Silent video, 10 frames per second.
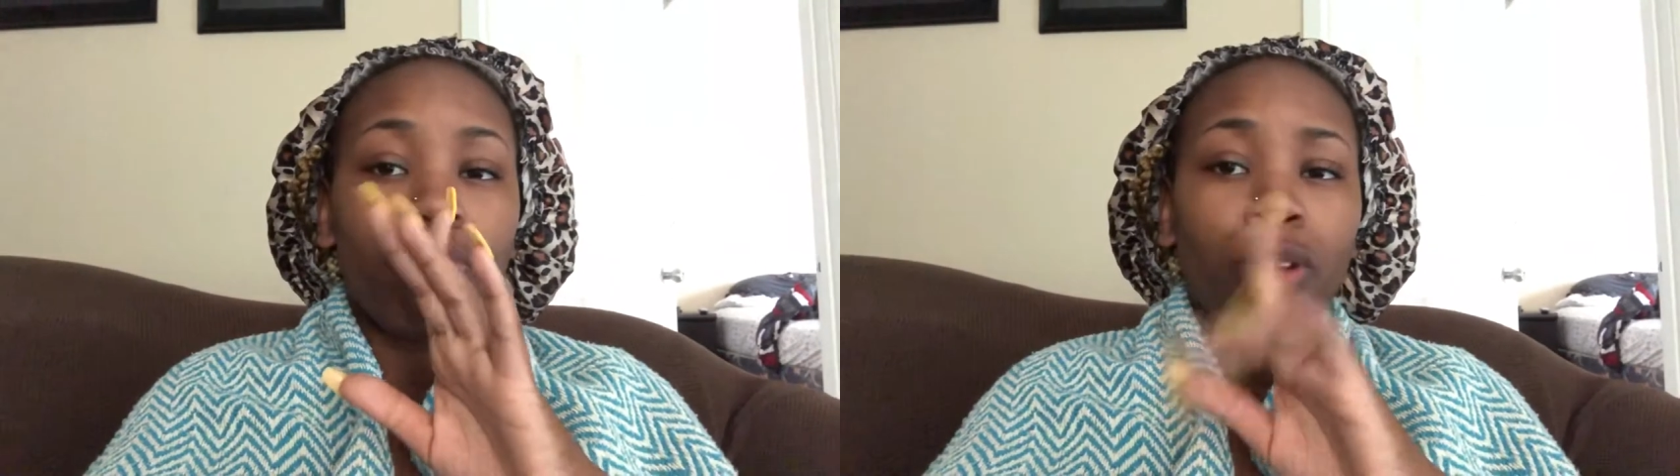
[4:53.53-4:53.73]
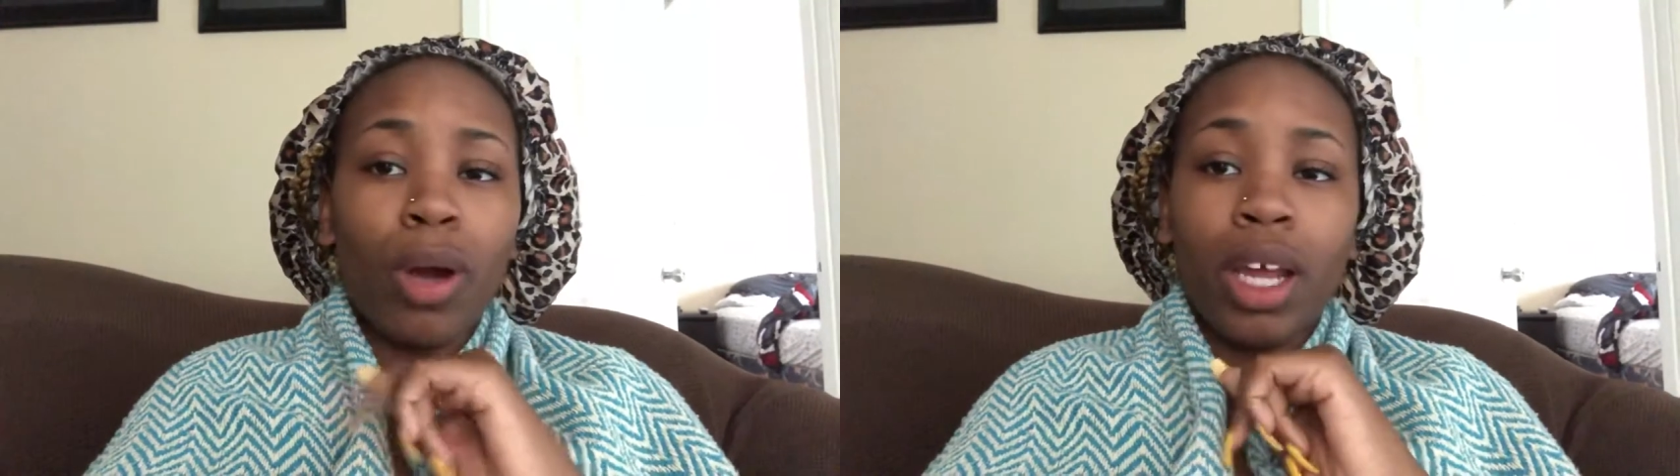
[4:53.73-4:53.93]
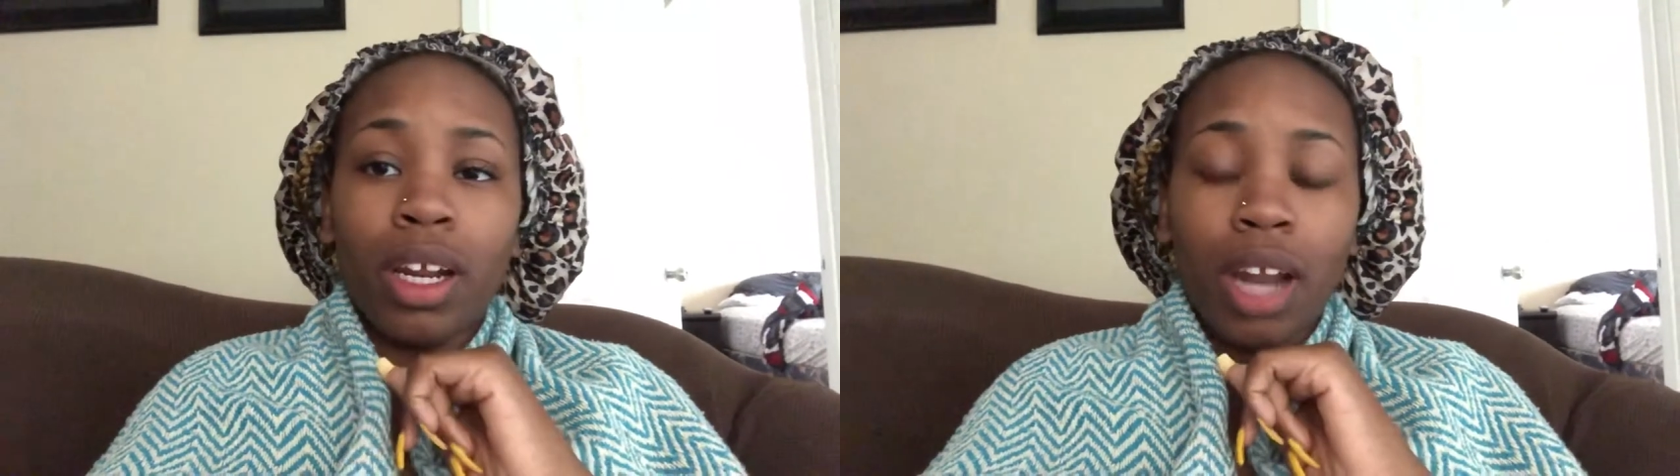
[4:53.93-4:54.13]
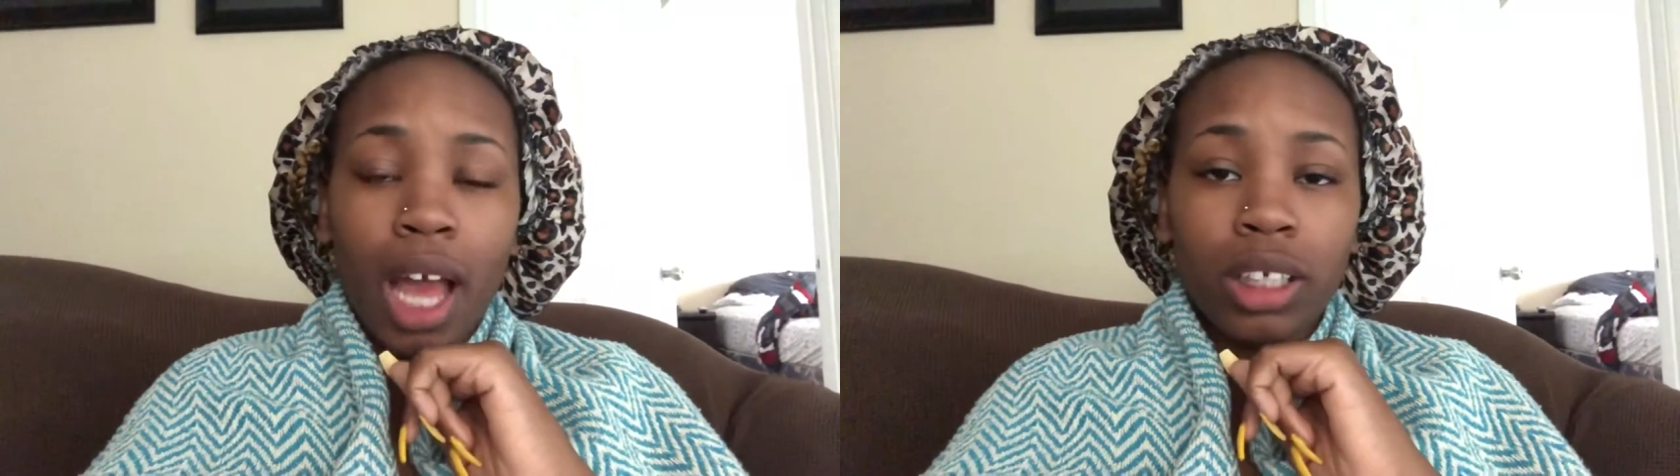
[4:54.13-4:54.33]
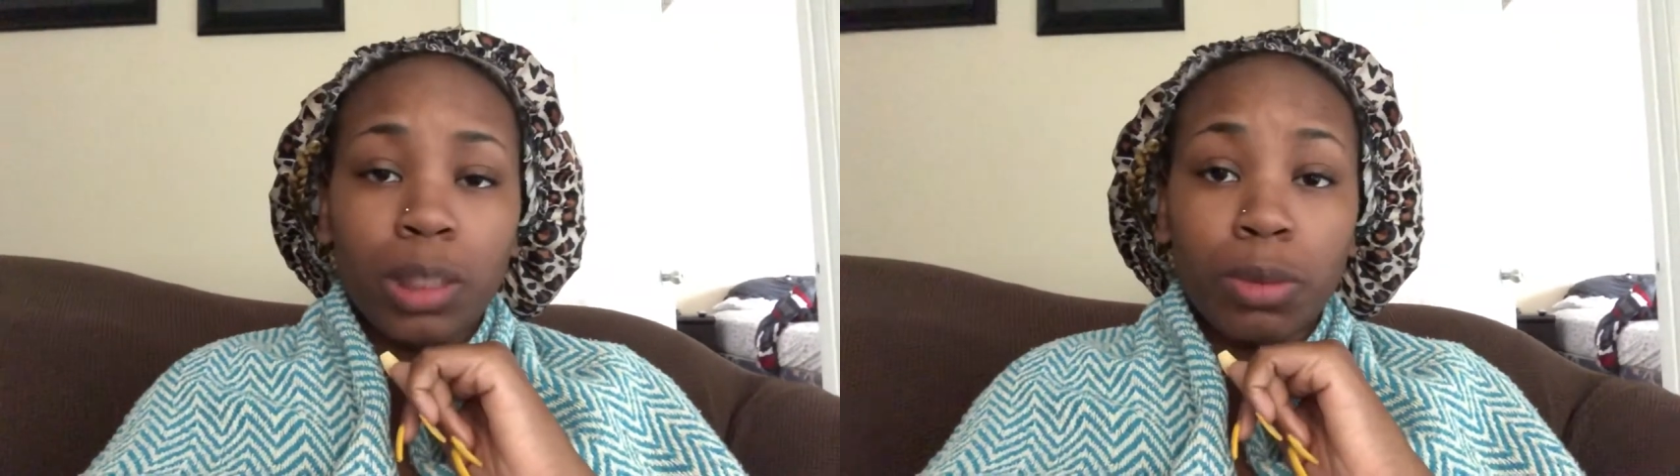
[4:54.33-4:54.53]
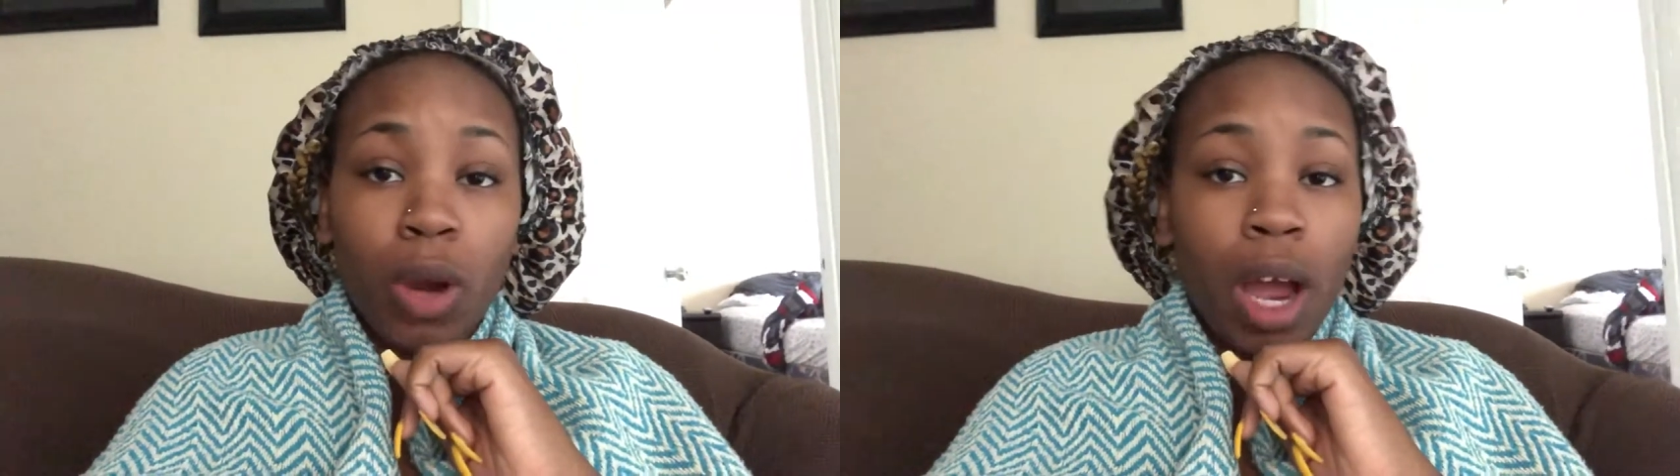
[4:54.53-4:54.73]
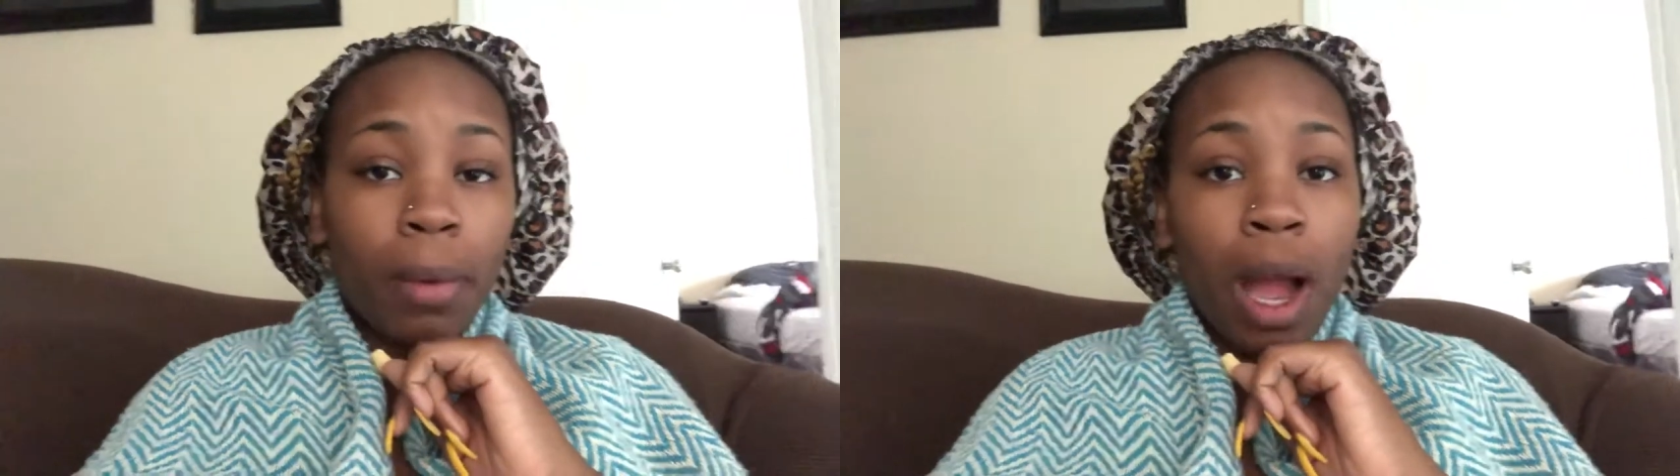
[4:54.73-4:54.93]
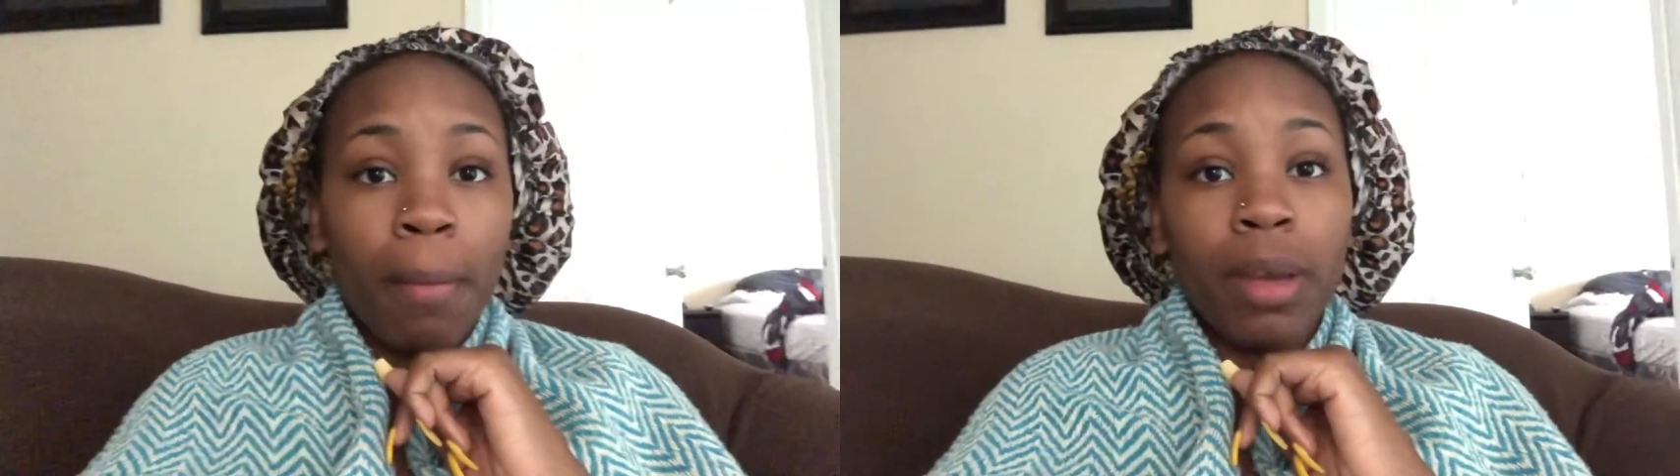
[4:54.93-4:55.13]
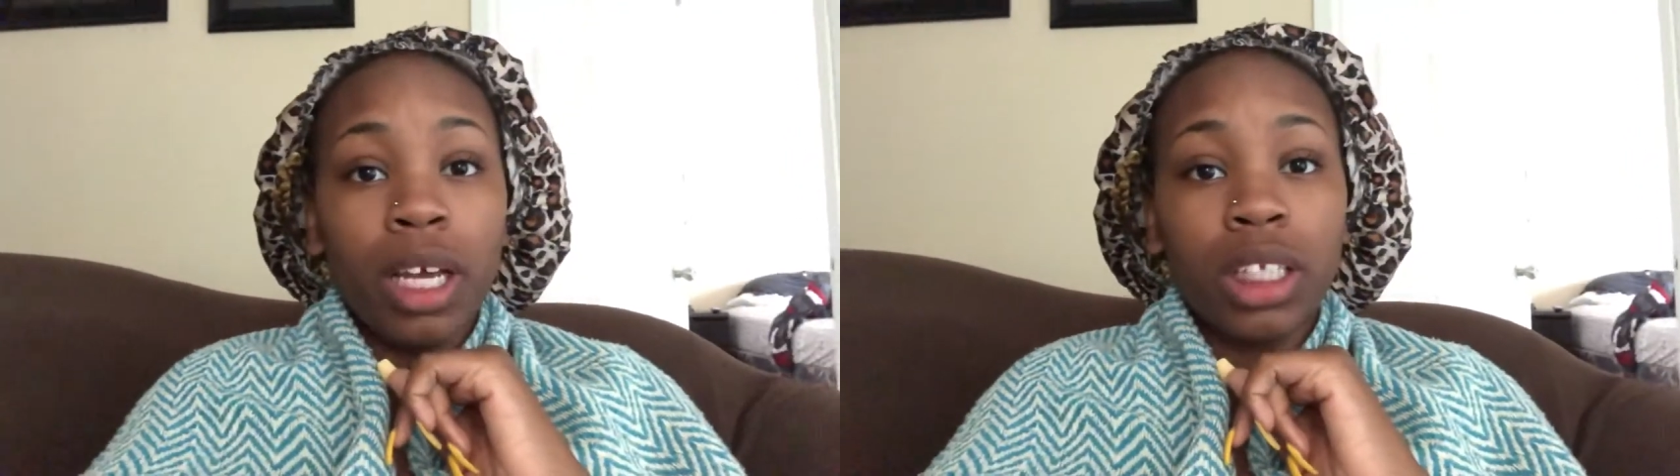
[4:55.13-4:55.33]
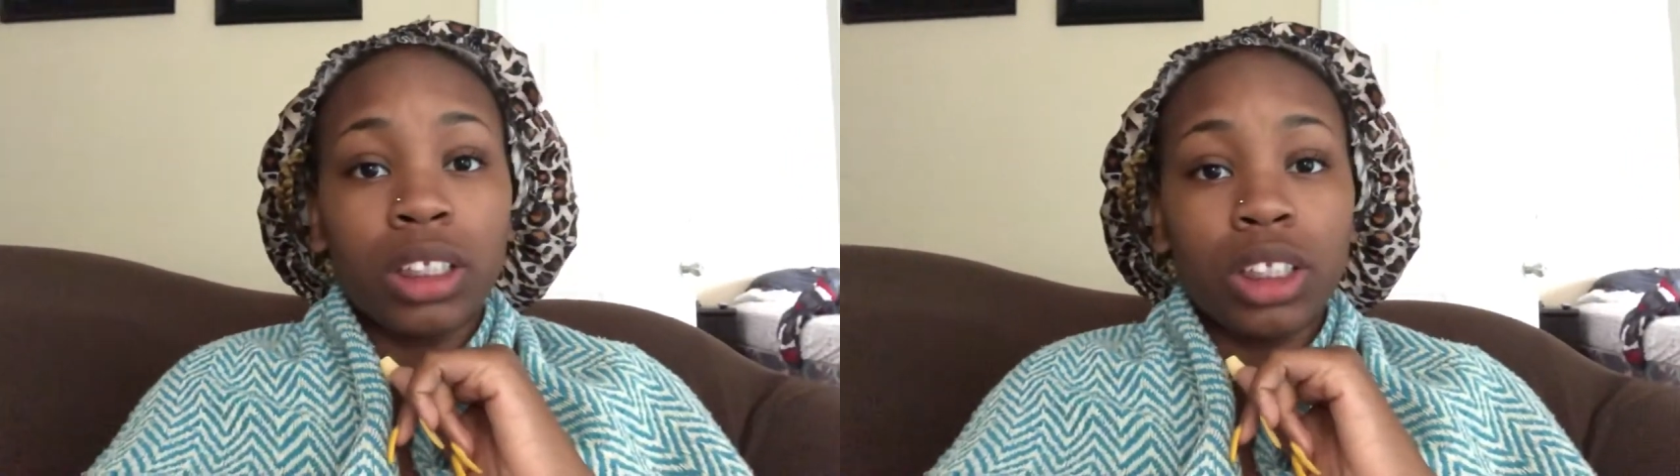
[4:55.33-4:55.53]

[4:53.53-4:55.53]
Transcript: go ahead and like, subscribe, comment,